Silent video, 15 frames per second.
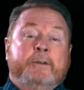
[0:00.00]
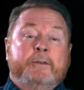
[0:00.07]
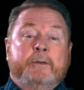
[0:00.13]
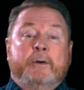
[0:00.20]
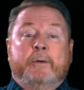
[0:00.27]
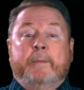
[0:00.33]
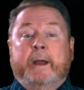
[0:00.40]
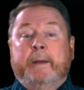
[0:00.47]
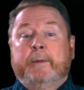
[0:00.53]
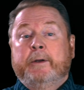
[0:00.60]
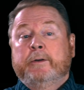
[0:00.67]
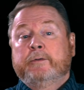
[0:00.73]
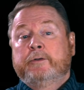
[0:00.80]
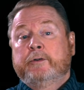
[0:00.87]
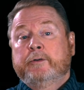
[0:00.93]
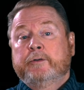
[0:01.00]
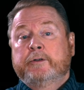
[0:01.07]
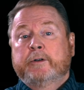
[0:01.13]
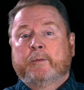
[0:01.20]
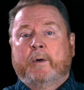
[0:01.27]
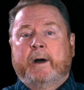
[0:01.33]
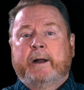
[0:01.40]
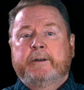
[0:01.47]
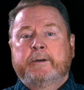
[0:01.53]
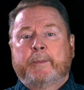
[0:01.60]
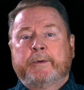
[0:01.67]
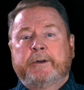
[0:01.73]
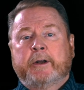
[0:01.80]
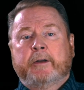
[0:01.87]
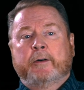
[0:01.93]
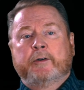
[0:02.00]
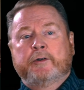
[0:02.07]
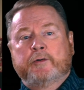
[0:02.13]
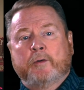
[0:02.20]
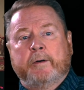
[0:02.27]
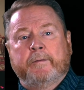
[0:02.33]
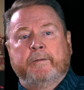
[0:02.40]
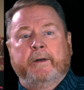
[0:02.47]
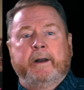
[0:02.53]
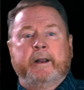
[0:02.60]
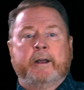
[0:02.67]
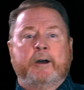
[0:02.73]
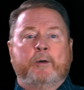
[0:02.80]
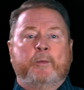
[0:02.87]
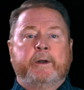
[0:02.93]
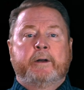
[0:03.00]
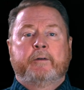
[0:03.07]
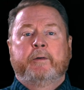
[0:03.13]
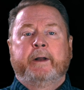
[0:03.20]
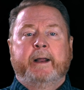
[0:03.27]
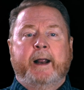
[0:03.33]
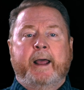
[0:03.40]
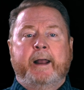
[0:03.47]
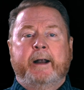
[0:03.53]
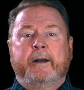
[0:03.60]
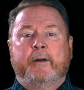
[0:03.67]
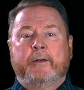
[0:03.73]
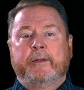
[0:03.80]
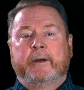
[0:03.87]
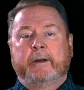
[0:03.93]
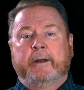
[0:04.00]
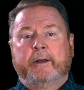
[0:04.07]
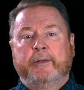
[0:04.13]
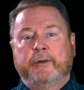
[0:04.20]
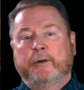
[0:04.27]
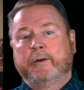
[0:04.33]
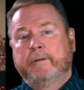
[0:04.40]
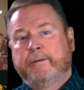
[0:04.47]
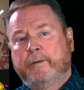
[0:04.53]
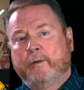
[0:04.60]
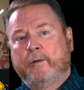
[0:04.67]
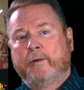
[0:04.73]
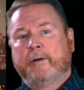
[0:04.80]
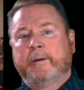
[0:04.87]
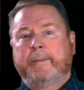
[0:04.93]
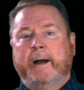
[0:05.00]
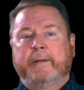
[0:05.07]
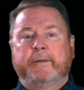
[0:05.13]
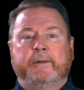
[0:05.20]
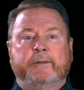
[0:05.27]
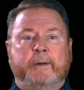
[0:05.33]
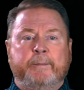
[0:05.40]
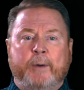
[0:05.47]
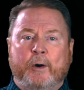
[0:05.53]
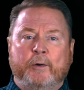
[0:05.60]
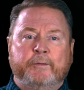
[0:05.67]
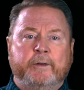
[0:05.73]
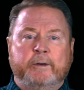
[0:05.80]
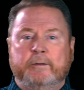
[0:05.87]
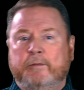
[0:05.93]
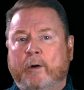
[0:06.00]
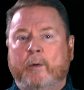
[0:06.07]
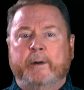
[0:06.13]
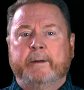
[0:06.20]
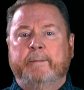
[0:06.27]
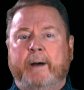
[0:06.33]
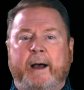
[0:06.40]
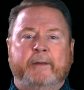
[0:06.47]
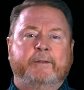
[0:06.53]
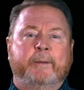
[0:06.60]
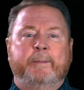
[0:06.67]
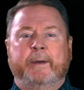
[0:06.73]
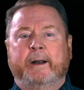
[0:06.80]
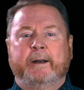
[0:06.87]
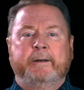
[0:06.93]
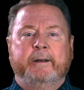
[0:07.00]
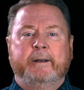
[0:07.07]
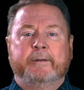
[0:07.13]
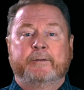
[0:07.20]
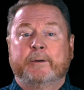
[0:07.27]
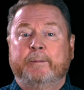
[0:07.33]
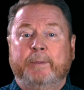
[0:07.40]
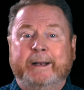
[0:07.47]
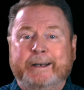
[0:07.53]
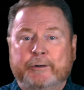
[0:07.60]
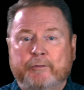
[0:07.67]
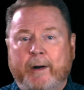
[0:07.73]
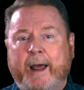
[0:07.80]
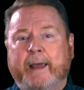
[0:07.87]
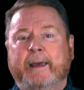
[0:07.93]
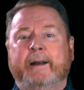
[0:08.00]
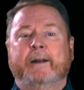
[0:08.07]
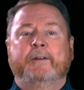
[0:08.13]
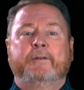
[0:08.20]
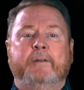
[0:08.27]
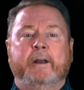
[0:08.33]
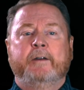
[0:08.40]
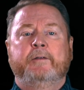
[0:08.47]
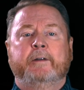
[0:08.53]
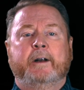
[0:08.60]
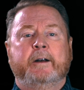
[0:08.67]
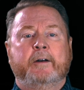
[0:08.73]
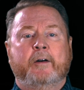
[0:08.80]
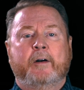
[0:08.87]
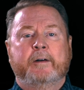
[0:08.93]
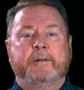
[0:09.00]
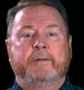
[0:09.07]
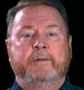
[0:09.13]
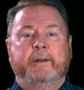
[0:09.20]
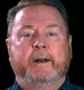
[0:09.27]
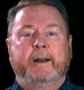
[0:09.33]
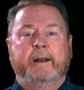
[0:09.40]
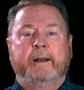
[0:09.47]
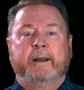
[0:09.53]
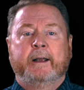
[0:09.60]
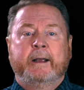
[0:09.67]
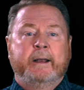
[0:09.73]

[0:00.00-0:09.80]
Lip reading: So maybe you choose to watch a particular short video we created on the 3rd floor about the supposed growing possibility of complete dragon extinction in Garden City,